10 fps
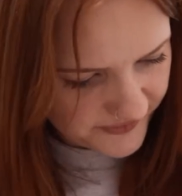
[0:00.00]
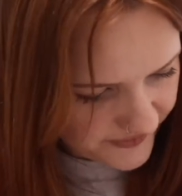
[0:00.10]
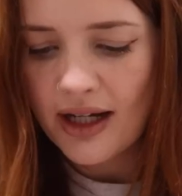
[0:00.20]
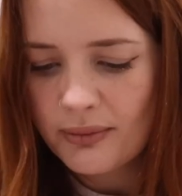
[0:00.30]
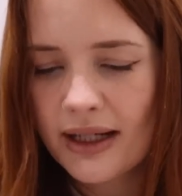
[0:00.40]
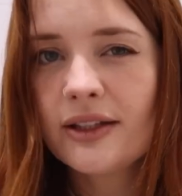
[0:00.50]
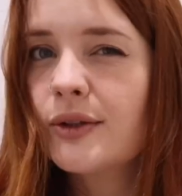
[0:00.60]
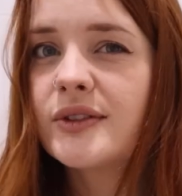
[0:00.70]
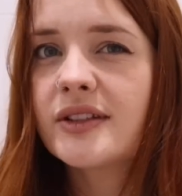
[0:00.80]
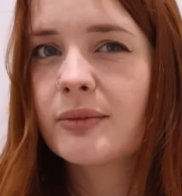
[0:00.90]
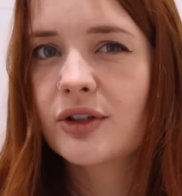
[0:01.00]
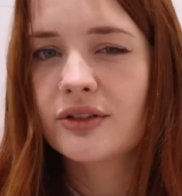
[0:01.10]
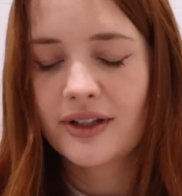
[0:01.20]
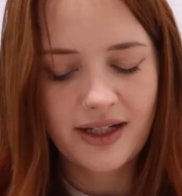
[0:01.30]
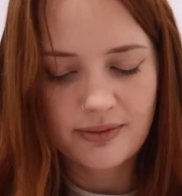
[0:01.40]
I might know some
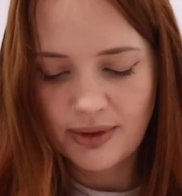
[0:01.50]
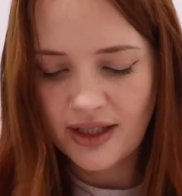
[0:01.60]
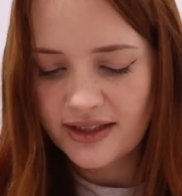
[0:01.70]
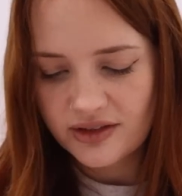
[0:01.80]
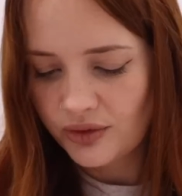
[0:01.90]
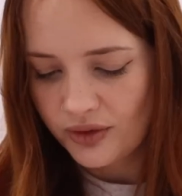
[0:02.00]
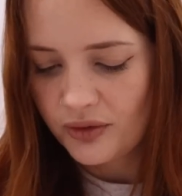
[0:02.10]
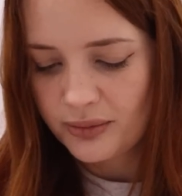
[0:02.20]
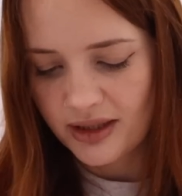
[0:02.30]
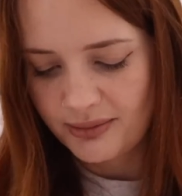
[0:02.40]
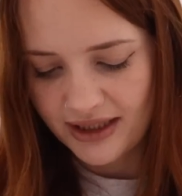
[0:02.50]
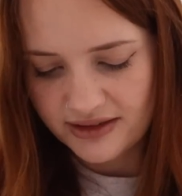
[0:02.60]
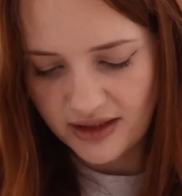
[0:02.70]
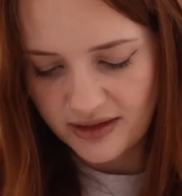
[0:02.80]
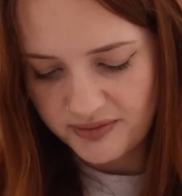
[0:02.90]
Korean, but I don't know plumbing
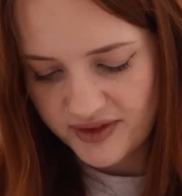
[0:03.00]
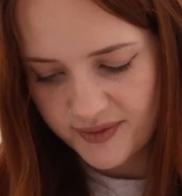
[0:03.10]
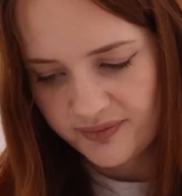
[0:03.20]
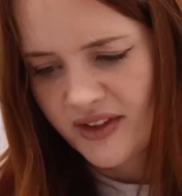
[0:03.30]
terms.